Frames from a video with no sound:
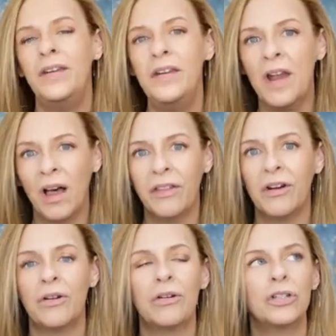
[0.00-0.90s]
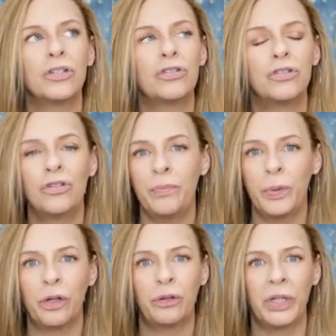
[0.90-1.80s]
Another
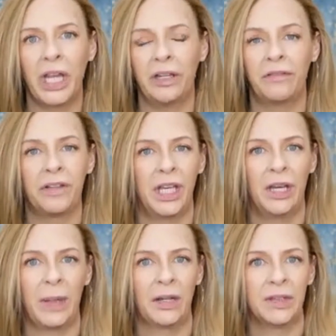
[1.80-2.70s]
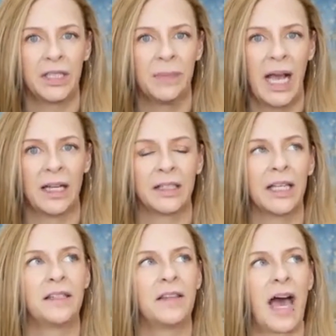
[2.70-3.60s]
super creative thing about this mask
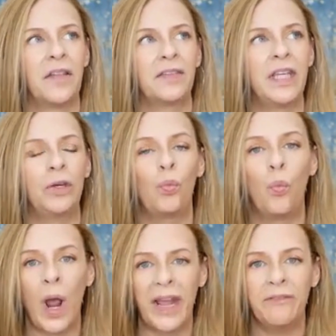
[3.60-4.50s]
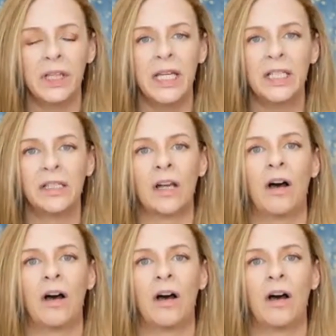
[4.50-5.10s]
is that the wavelengths